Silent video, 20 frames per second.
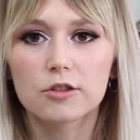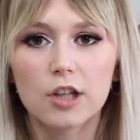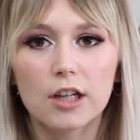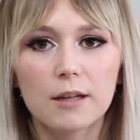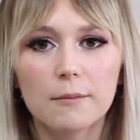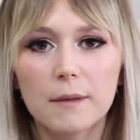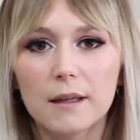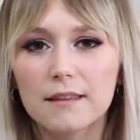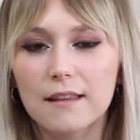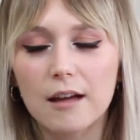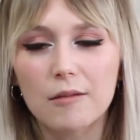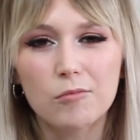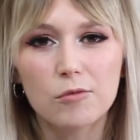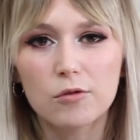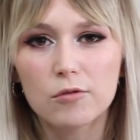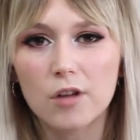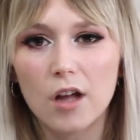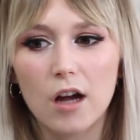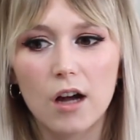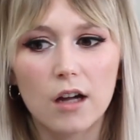Try to make that
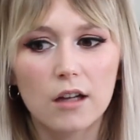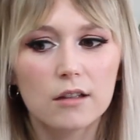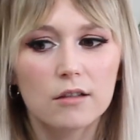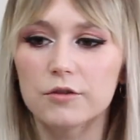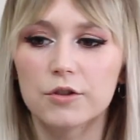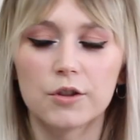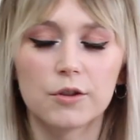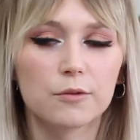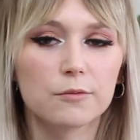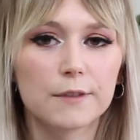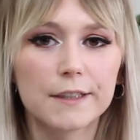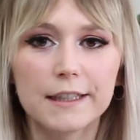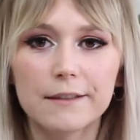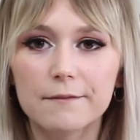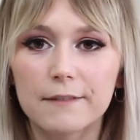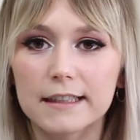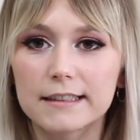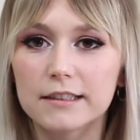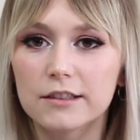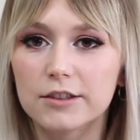moolah to
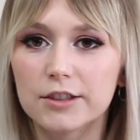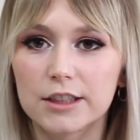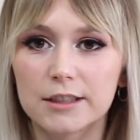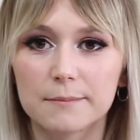reinvest into